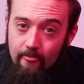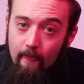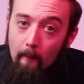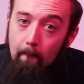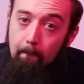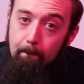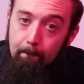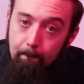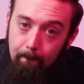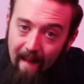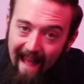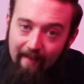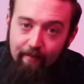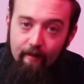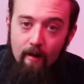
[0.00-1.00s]
The
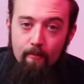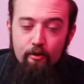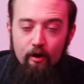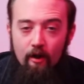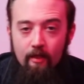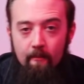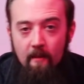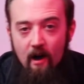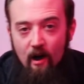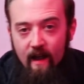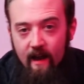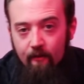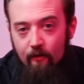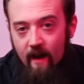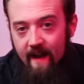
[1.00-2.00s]
best option on the
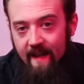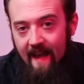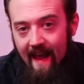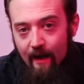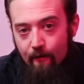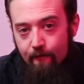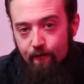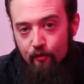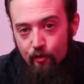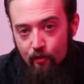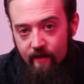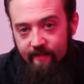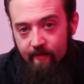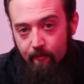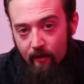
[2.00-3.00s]
market right now for
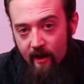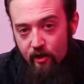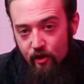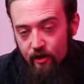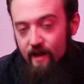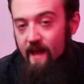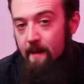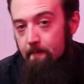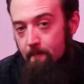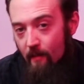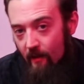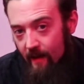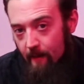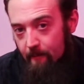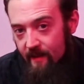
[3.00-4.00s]
noise suppression, in
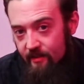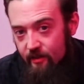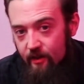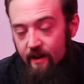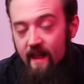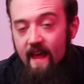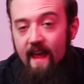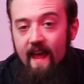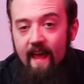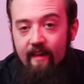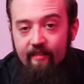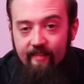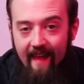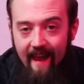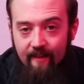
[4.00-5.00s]
my opinion,
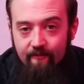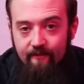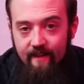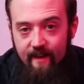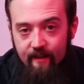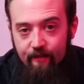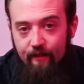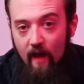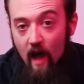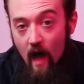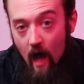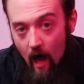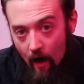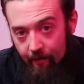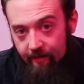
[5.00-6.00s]
is NVIDIA's
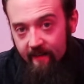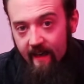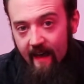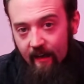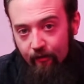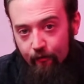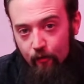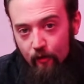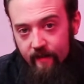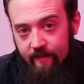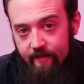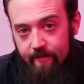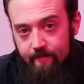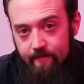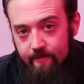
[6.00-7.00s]
RTX
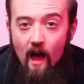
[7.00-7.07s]
Voice.